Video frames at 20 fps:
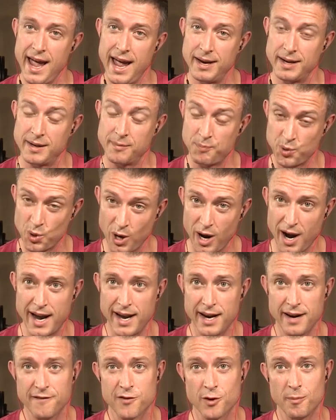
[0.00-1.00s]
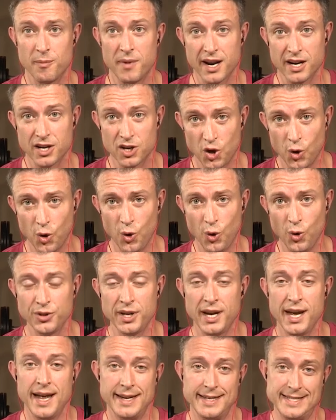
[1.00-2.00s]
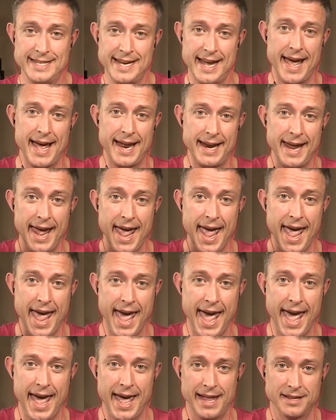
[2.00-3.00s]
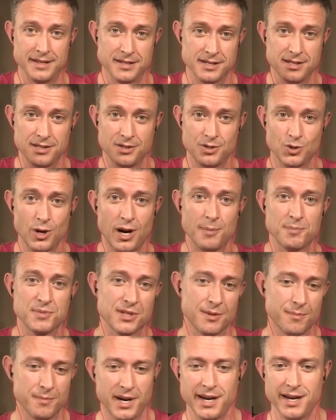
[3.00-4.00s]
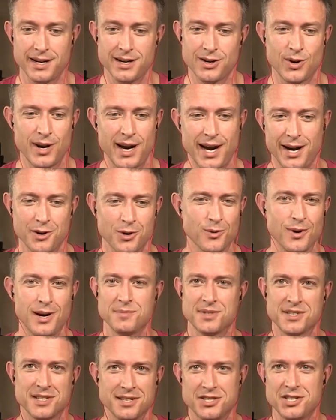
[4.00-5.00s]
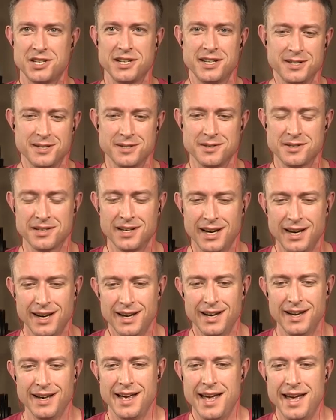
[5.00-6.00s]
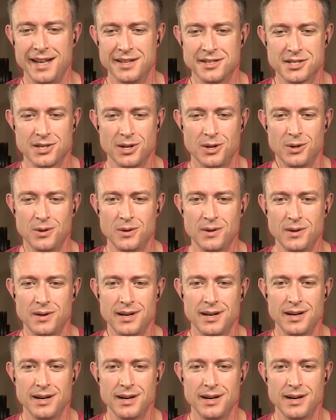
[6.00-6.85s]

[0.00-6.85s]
and pry it from my cold, dead hands." Drops the mic, crowd erupts and cheers. And so